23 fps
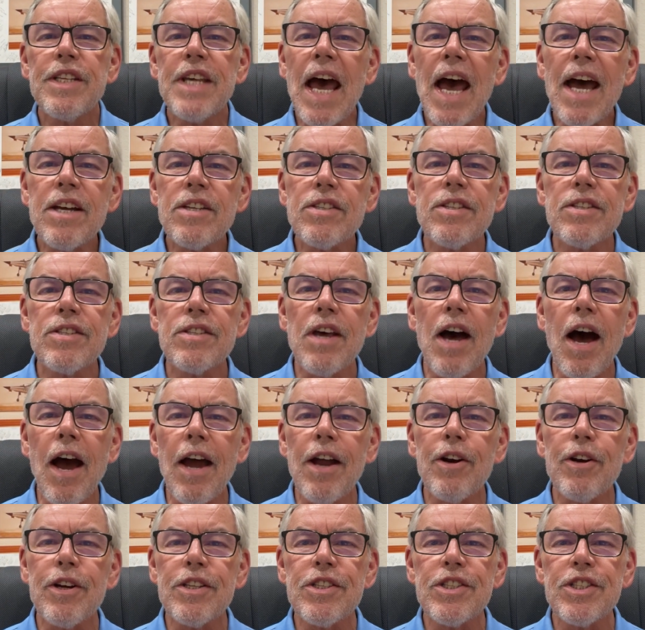tax is
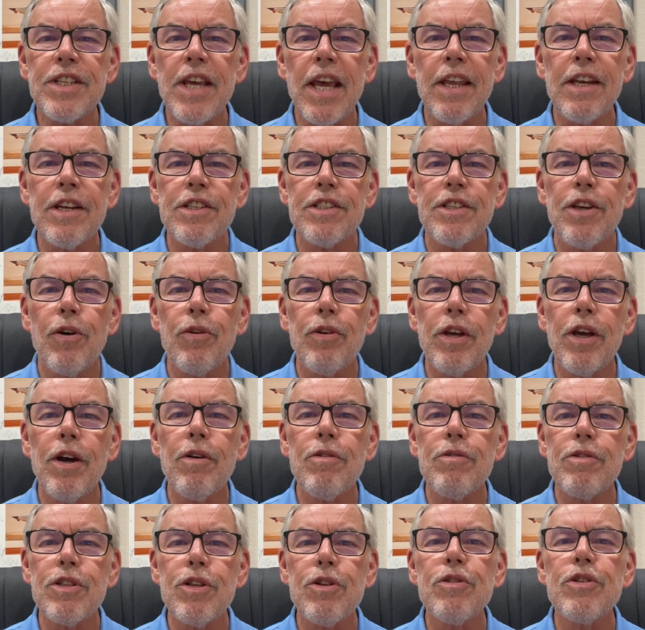higher in San
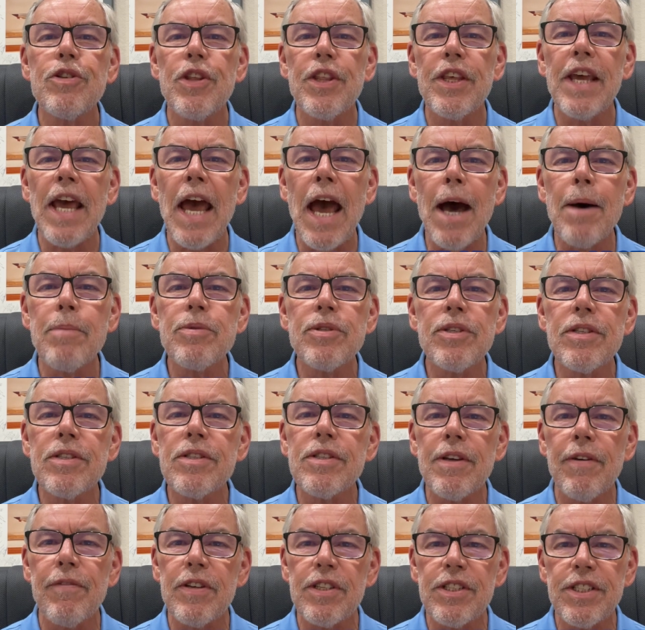Antonio due to the
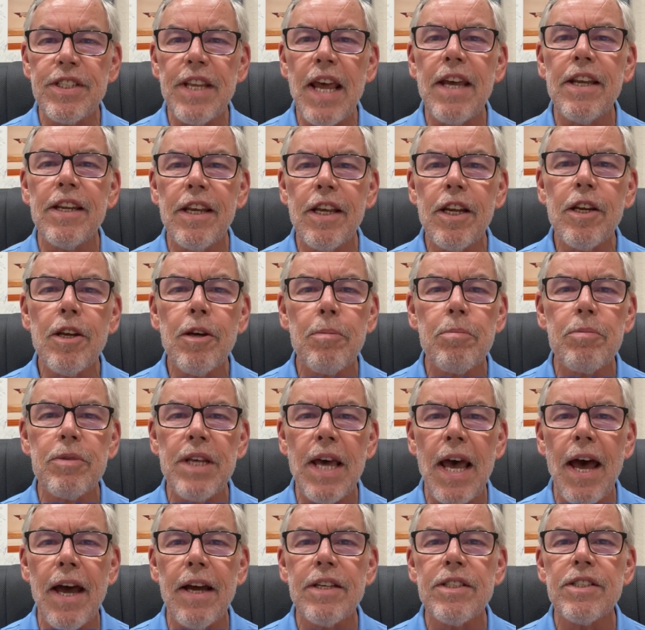absence of a state income
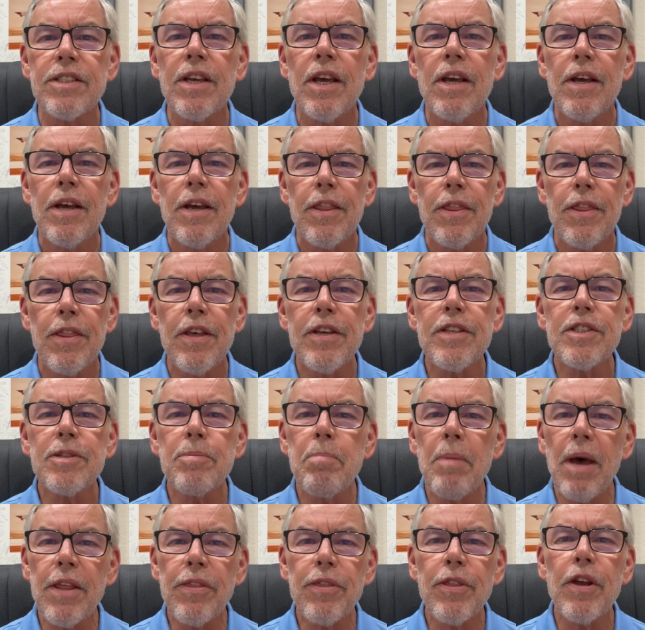tax, this
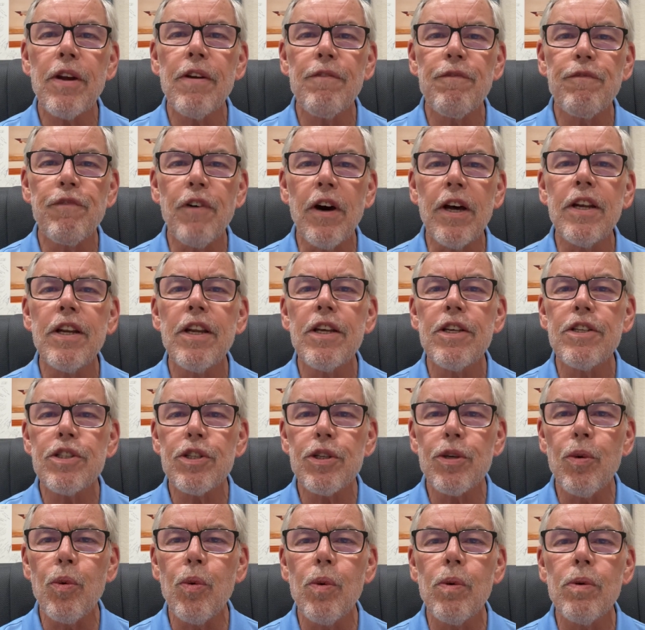method of funding
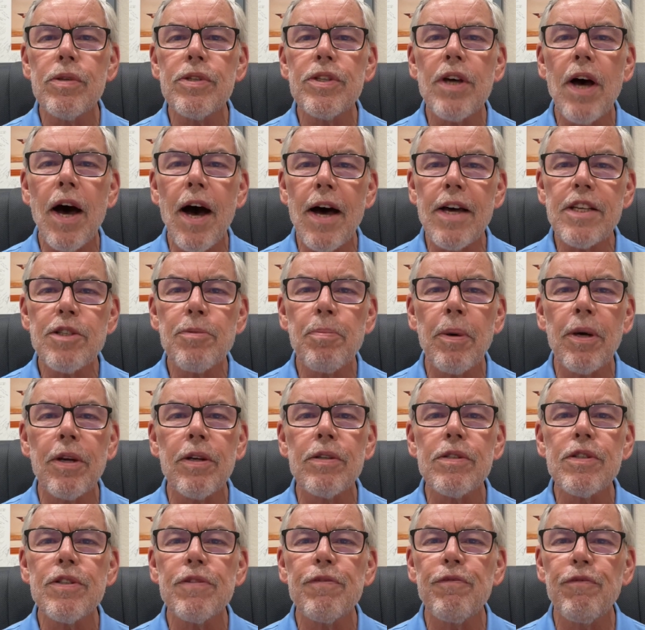schools,
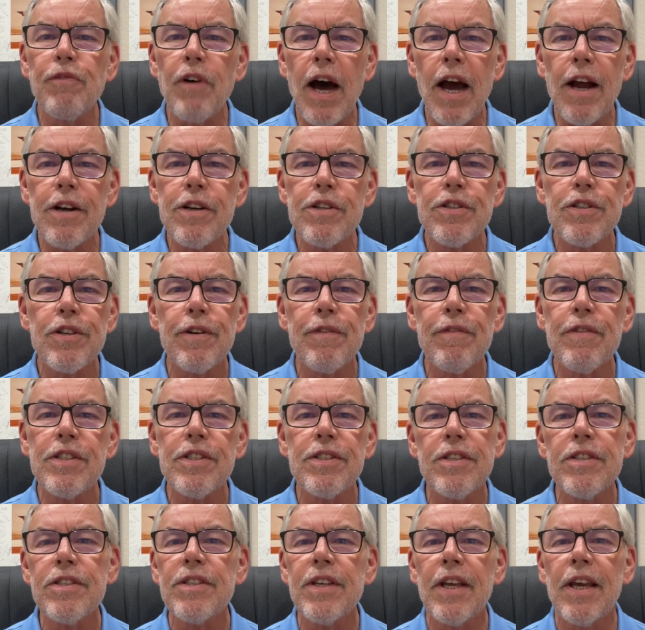hospitals, fire
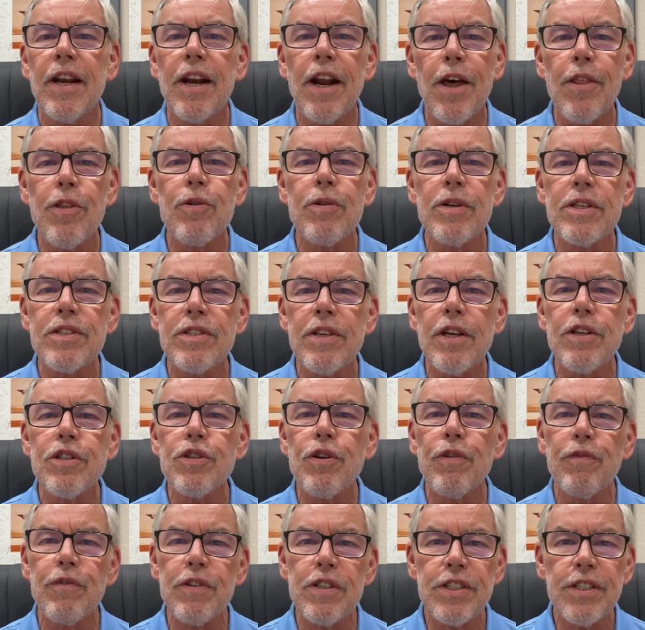services, and other
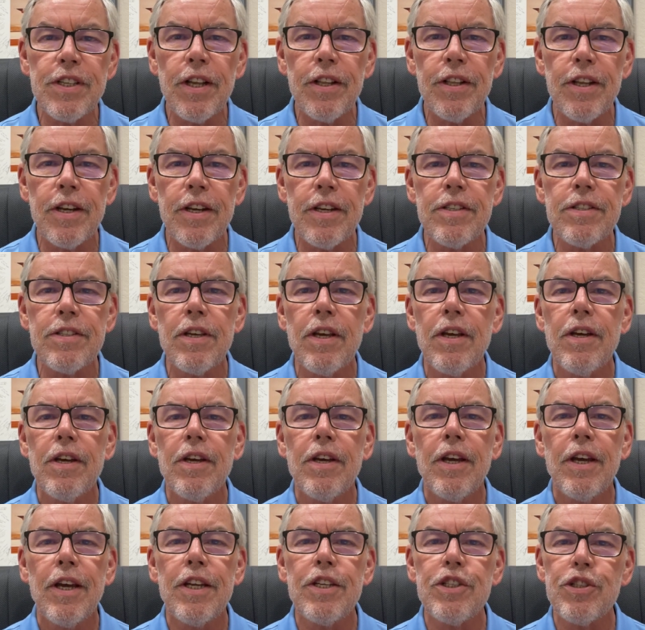essential facilities
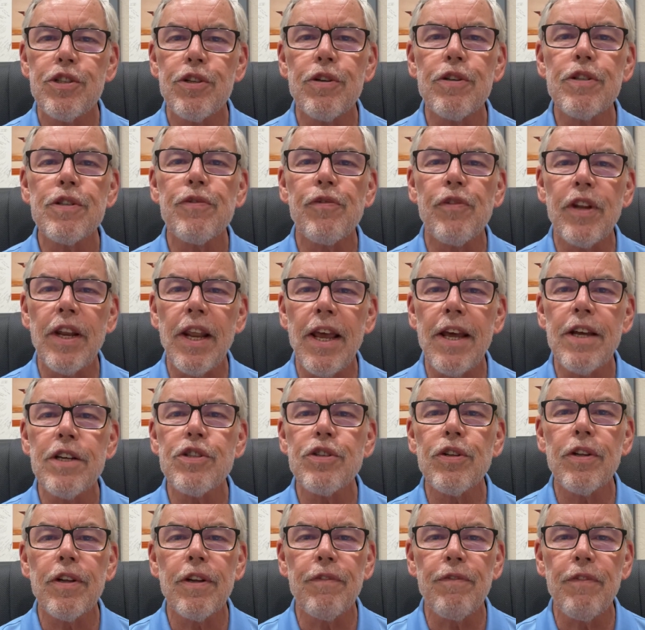ensures
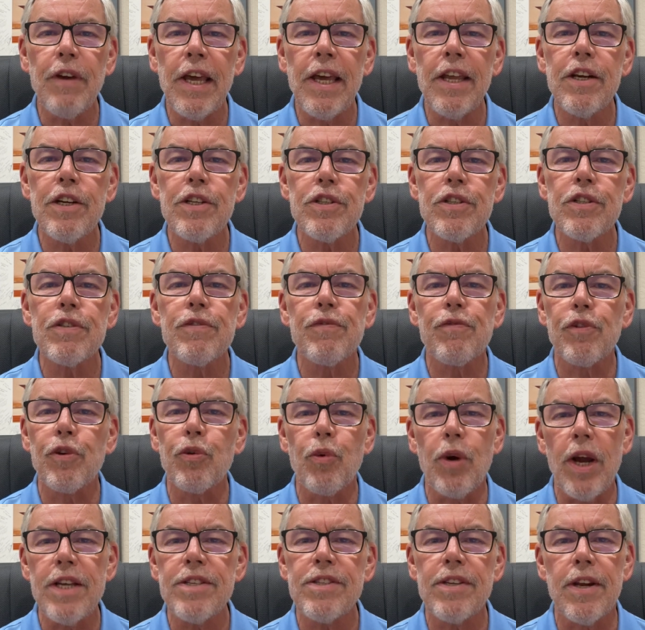financial advantages for
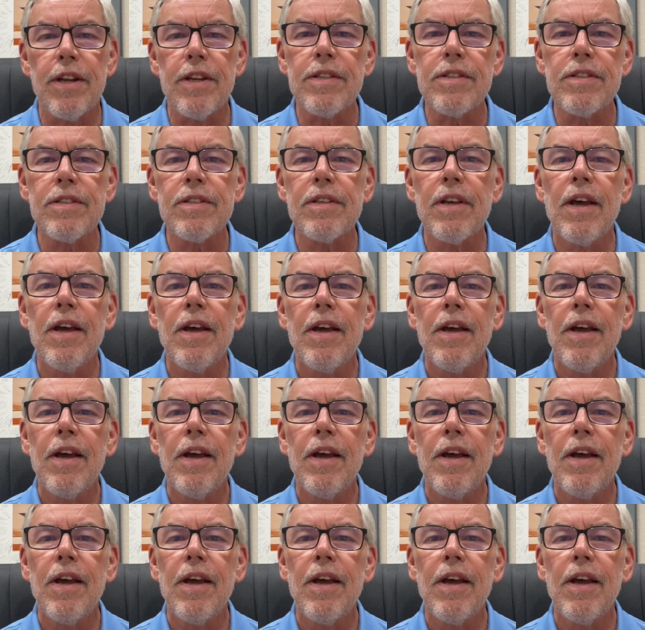residents.